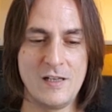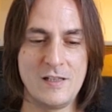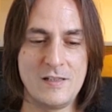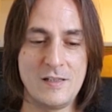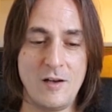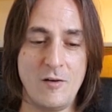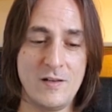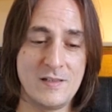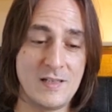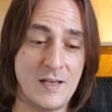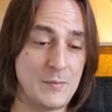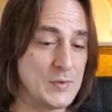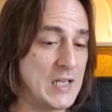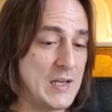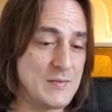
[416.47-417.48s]
So, and
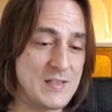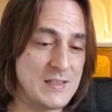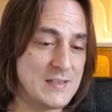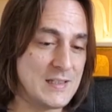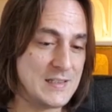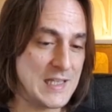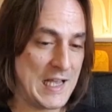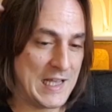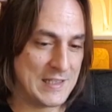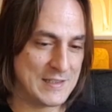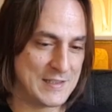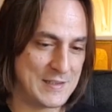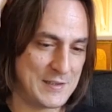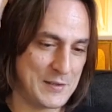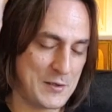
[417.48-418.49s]
sometimes it's a
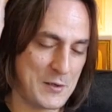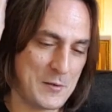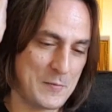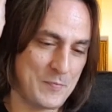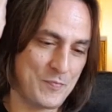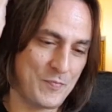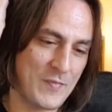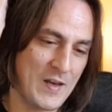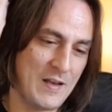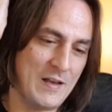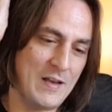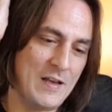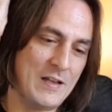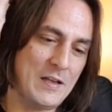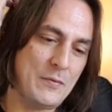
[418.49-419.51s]
dance, you know.
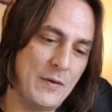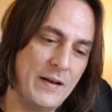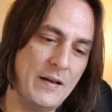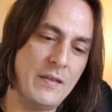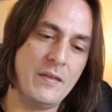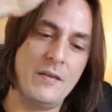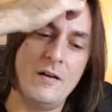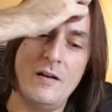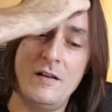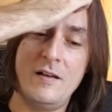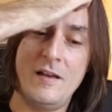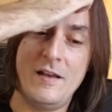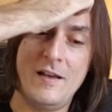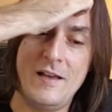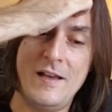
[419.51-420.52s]
The
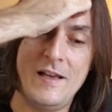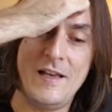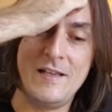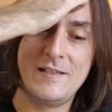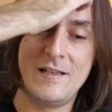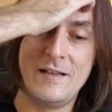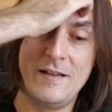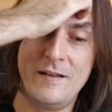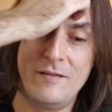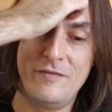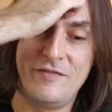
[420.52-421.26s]
twenty-third is a little